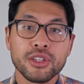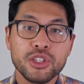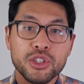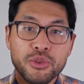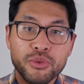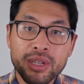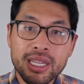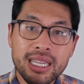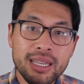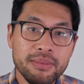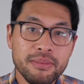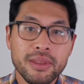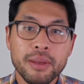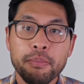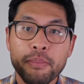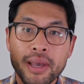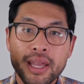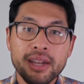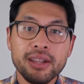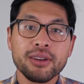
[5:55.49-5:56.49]
dream, the
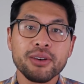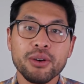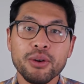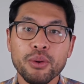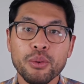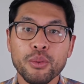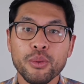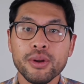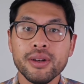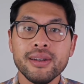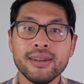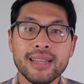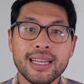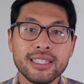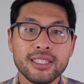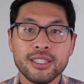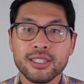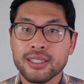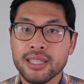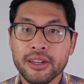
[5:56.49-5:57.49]
pinnacle wouldn't
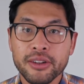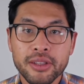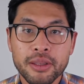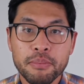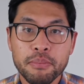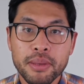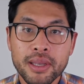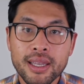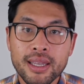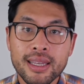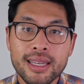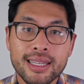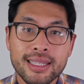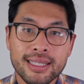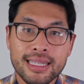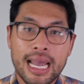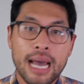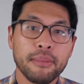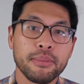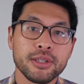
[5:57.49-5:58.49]
necessarily be
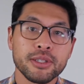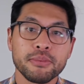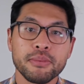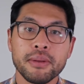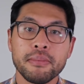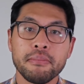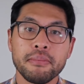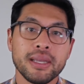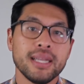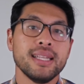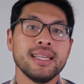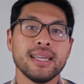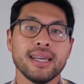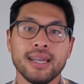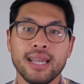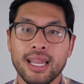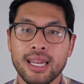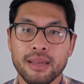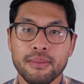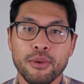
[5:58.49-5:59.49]
establishment
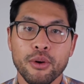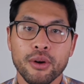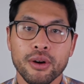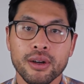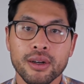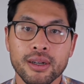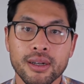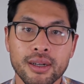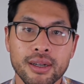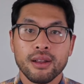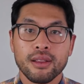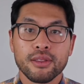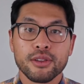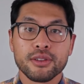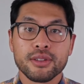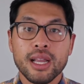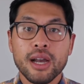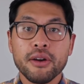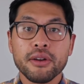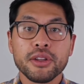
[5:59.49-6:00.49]
media anymore.
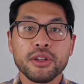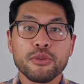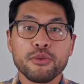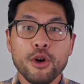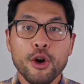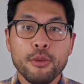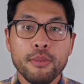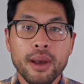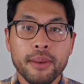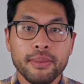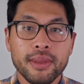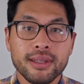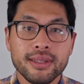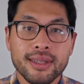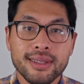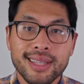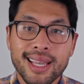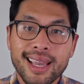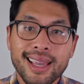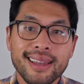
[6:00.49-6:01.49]
There's now a new roadmap that
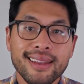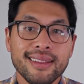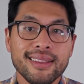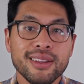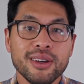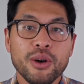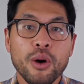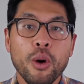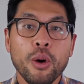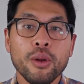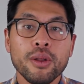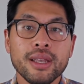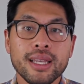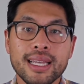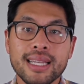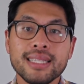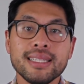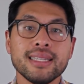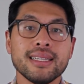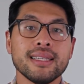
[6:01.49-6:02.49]
says, hey, the goal
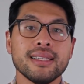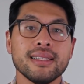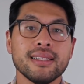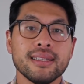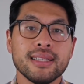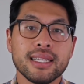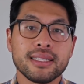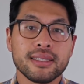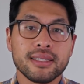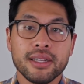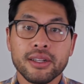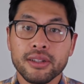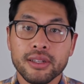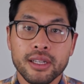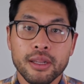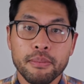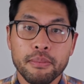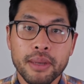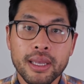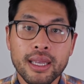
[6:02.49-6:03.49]
isn't necessarily
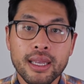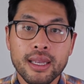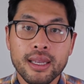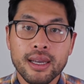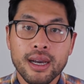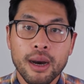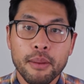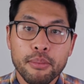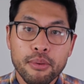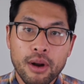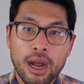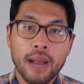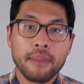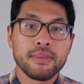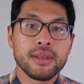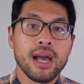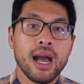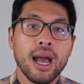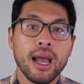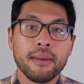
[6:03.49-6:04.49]
to be a
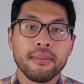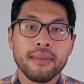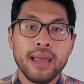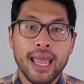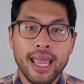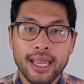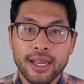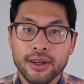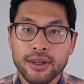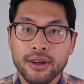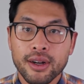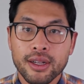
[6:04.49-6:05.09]
primetime anchor